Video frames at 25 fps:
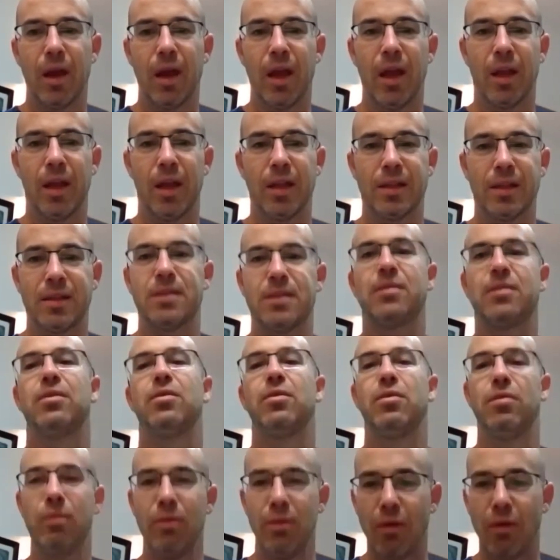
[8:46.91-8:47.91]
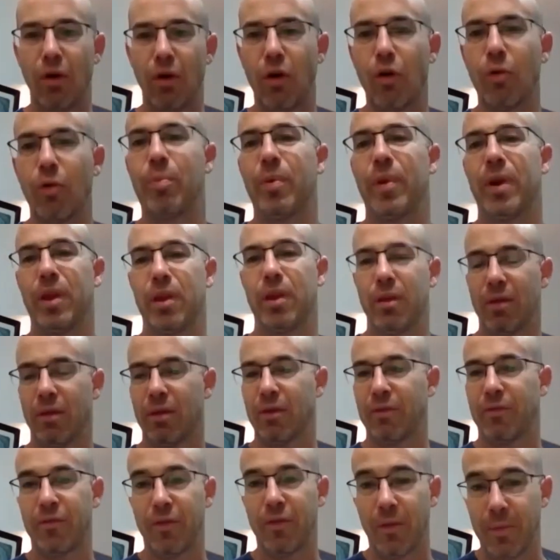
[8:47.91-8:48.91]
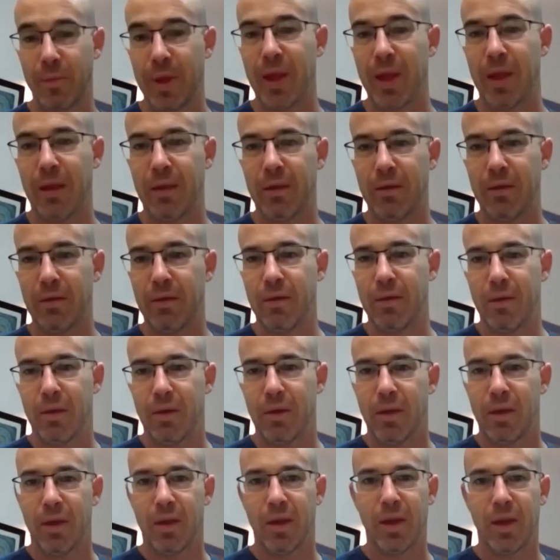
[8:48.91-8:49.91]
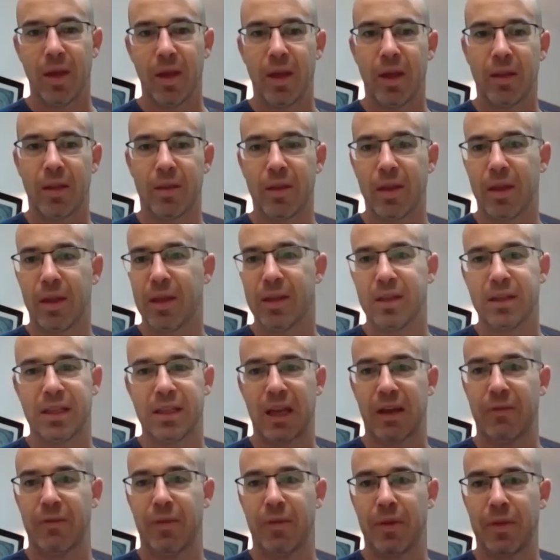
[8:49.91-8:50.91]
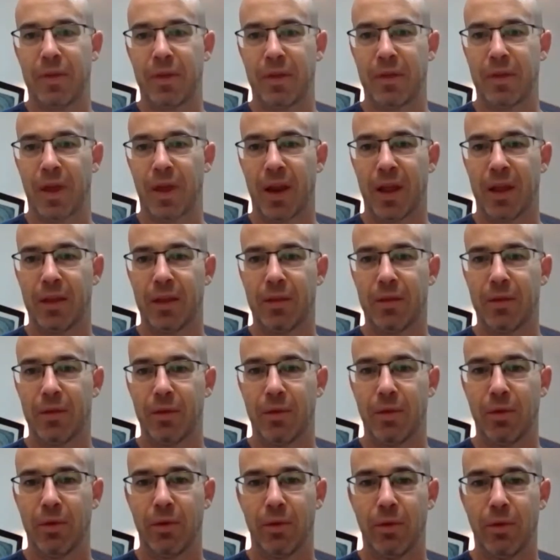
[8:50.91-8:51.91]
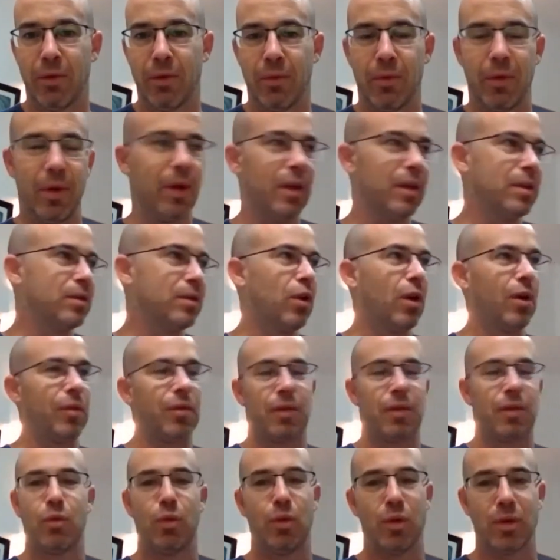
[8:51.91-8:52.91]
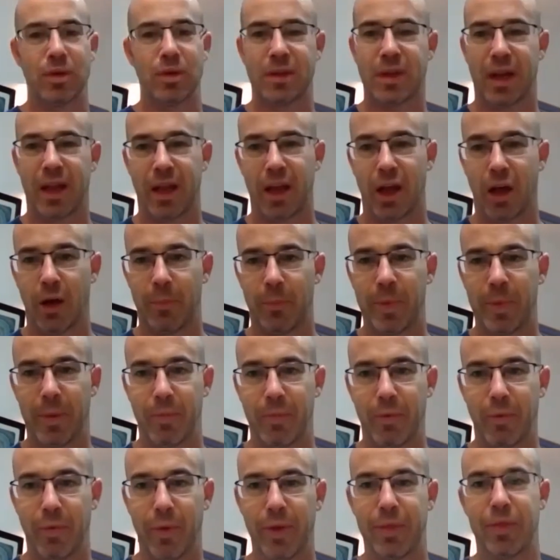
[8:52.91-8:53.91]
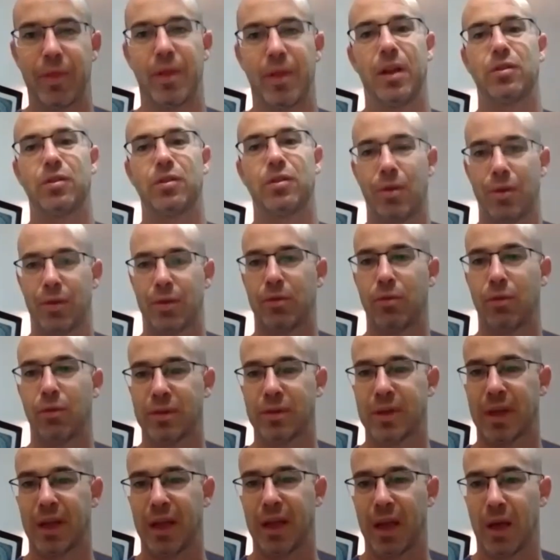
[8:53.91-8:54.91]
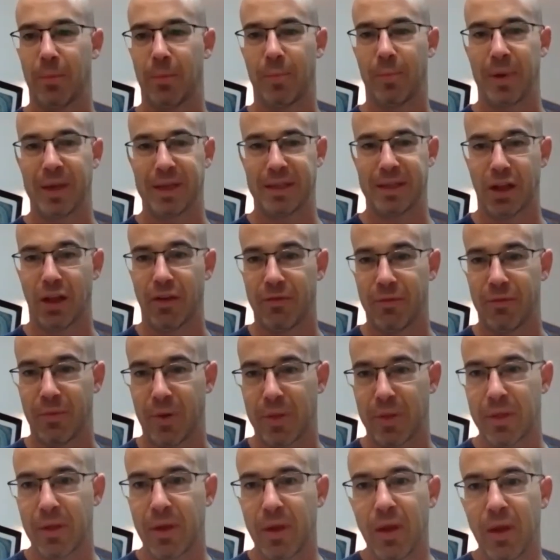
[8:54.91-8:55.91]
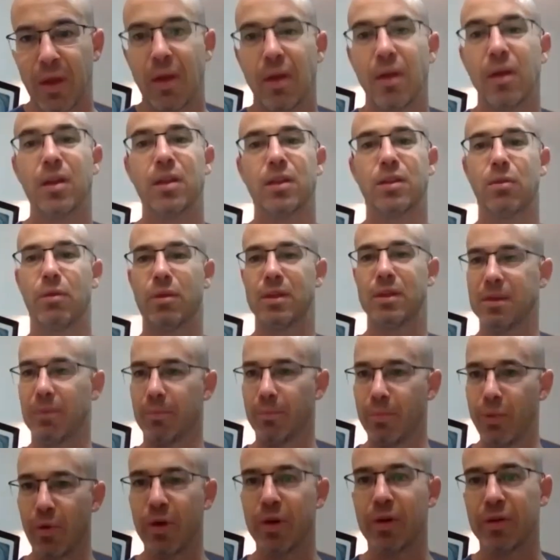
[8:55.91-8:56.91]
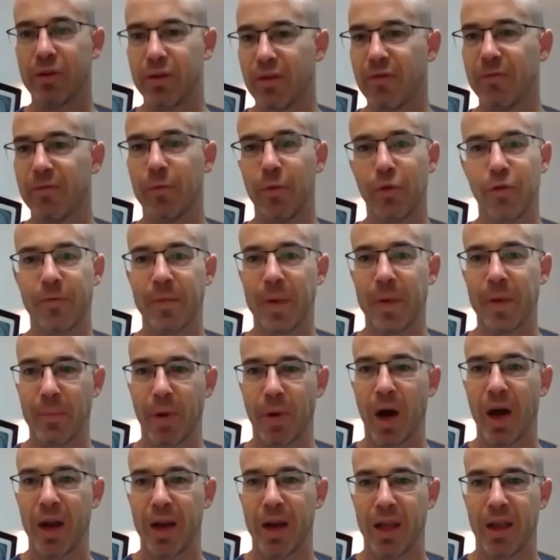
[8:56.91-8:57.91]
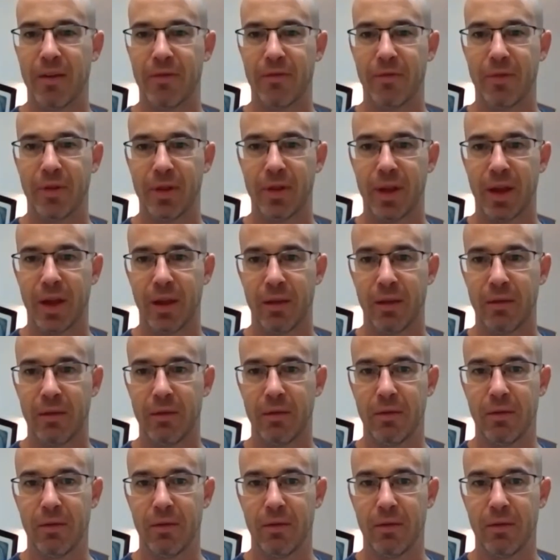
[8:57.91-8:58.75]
And it's opening, like for me, it is everything that I do. It's all the tools that I help people with, and it's all the tools that I help myself with. So it's important to move my body every day.